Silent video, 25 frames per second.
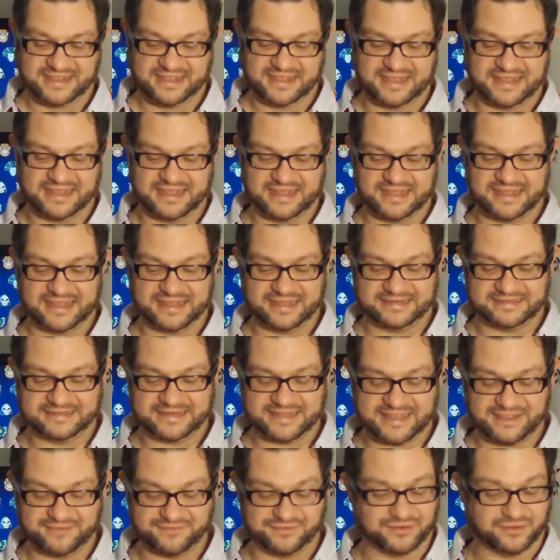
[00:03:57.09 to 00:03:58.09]
And
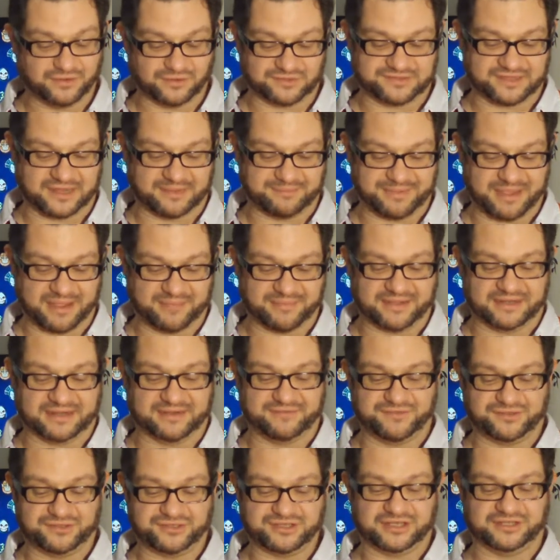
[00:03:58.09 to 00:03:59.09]
he even looks like Batman.
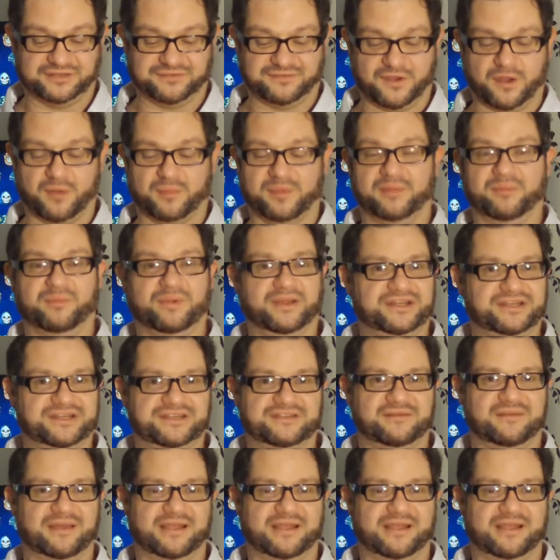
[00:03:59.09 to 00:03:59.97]
If you transform him, which is a